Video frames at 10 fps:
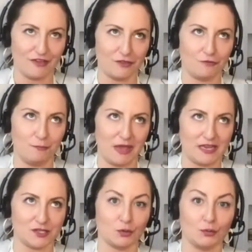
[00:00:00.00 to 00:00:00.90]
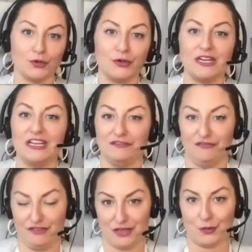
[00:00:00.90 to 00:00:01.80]
faith-based or rooted in
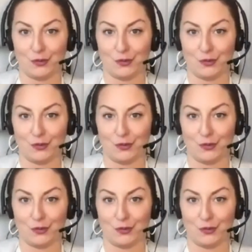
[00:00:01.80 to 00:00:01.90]
faith